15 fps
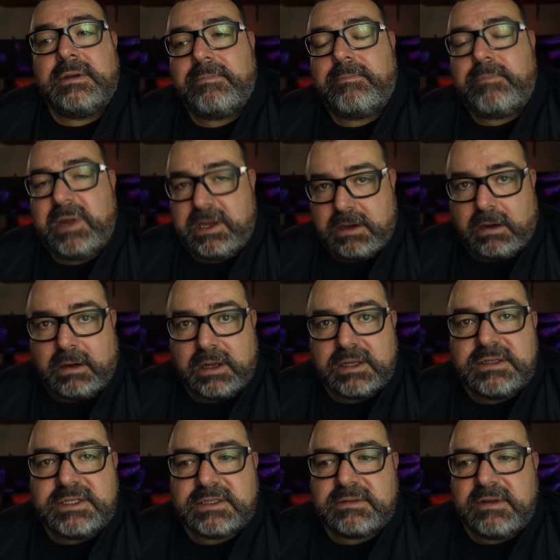
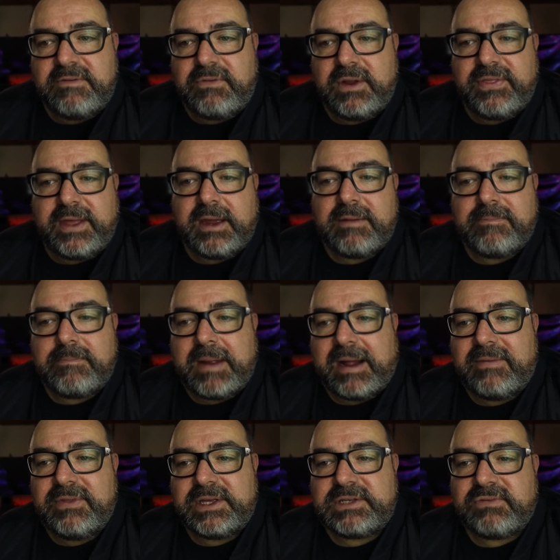Because if we think
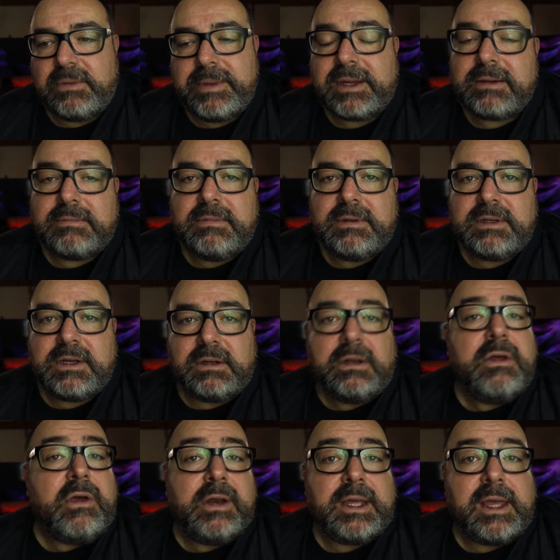about this from a
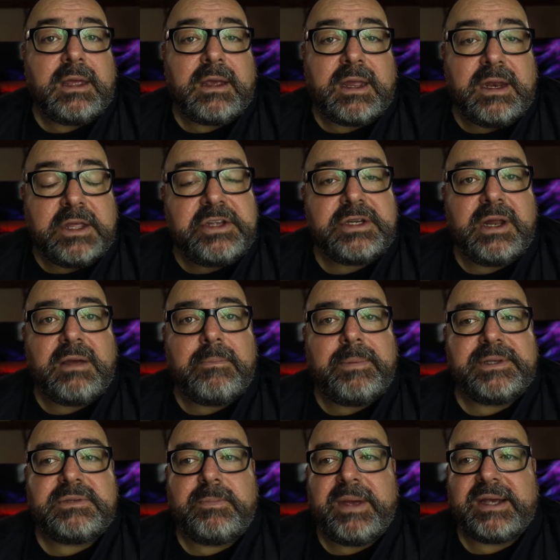learning and conditioning
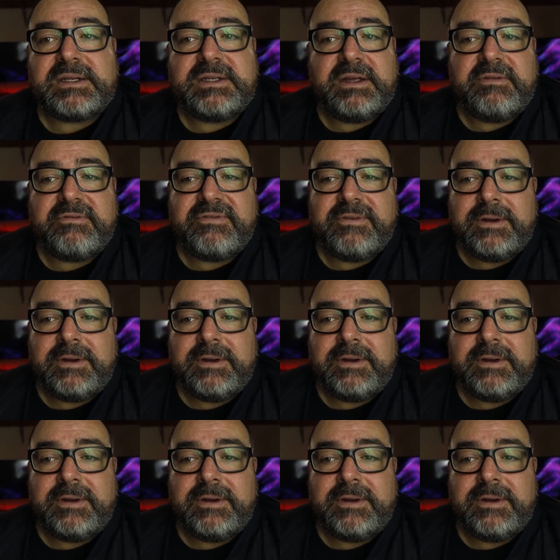perspective,